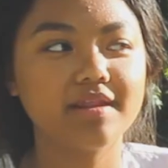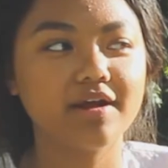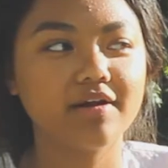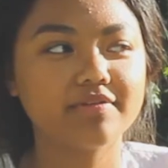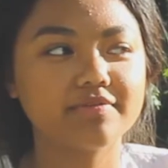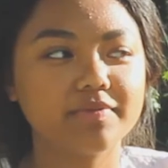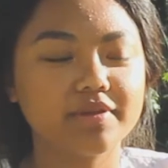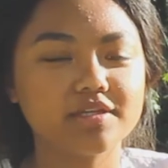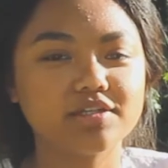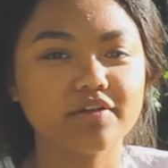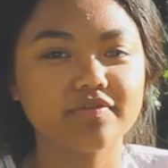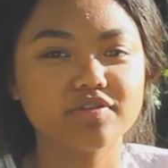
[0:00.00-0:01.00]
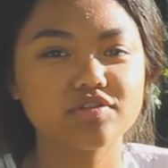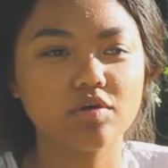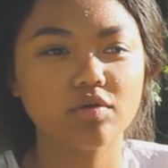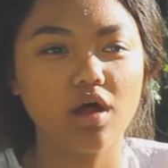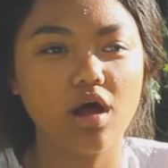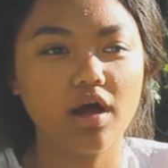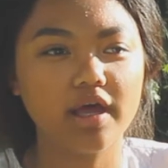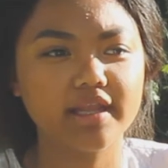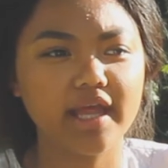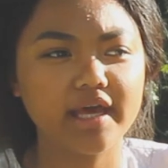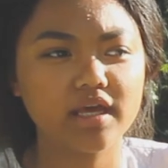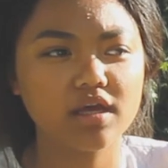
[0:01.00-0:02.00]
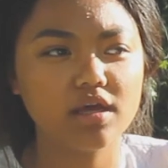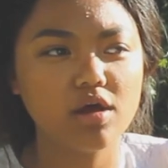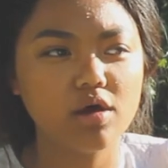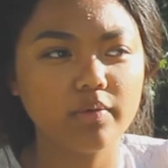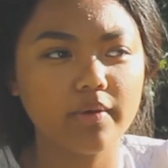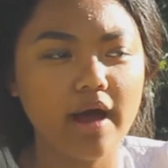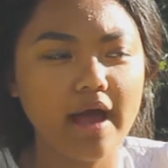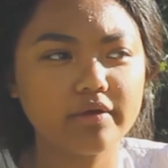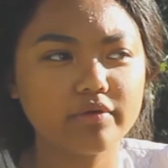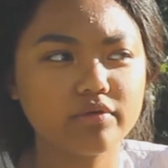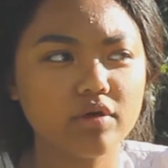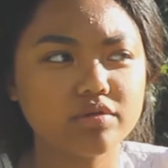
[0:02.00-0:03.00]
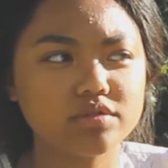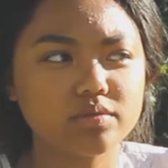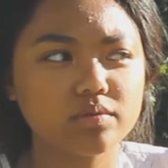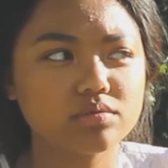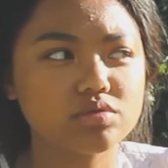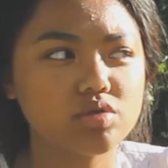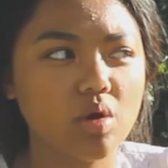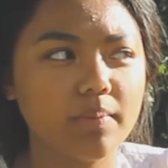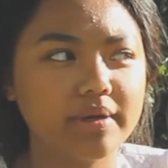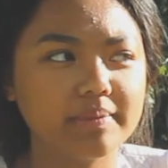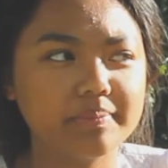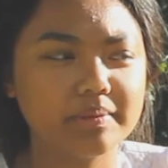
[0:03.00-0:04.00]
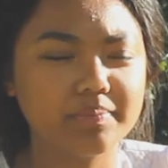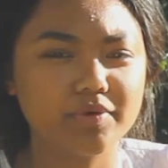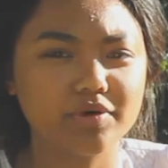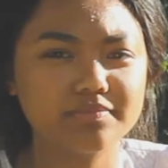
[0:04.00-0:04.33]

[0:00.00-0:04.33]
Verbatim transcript: there with each other for so long and like I grew close to so many people.